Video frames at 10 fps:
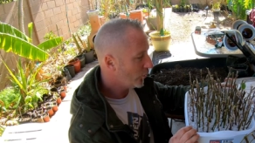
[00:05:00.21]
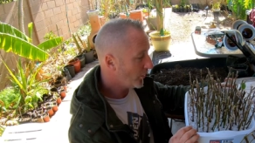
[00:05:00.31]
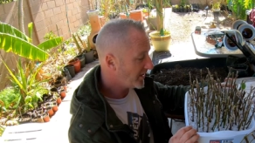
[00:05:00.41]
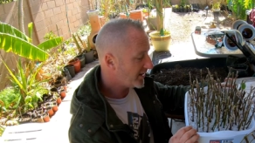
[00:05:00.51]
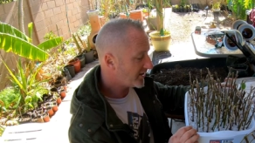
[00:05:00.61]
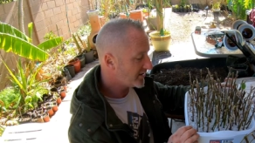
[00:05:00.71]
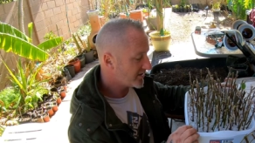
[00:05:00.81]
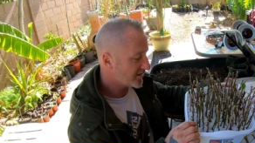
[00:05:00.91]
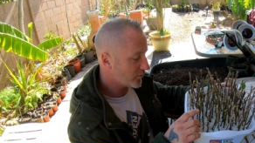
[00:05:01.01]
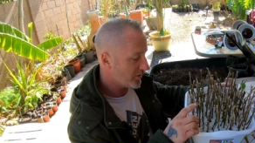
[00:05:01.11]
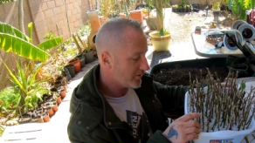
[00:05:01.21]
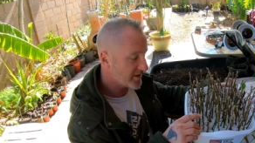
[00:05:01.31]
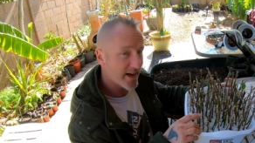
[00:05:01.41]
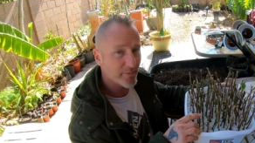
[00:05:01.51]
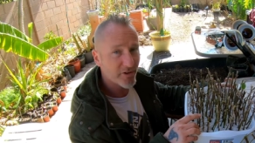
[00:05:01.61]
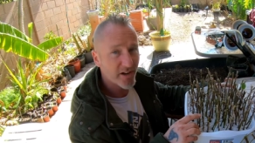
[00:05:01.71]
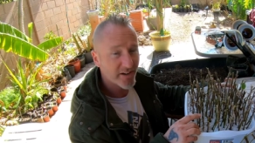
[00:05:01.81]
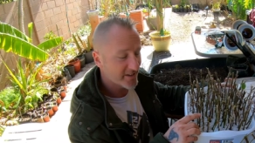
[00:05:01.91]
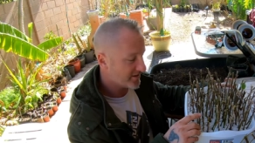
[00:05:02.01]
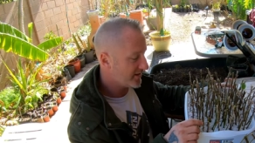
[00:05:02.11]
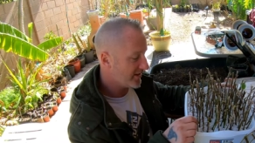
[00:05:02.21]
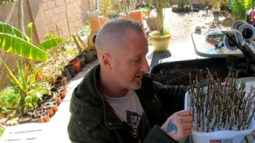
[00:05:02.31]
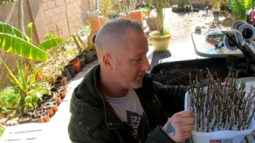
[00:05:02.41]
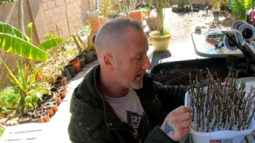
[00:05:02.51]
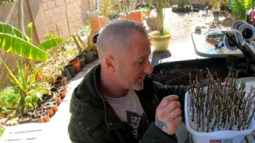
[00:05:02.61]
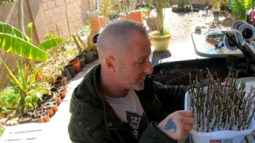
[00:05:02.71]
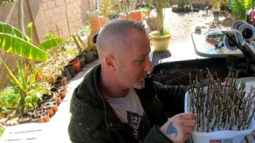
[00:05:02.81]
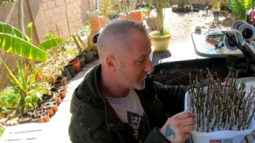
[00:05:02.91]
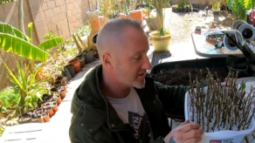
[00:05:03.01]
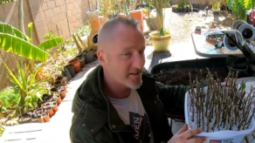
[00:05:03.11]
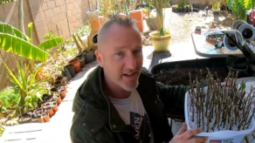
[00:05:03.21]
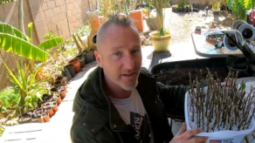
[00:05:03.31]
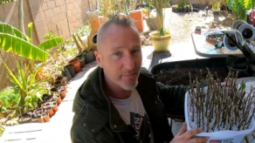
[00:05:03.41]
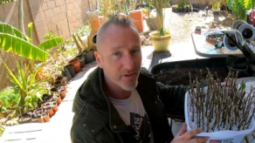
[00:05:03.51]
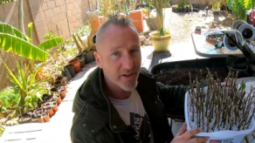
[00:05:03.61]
what that does is when you stab your cuttings in, it allows them to stay in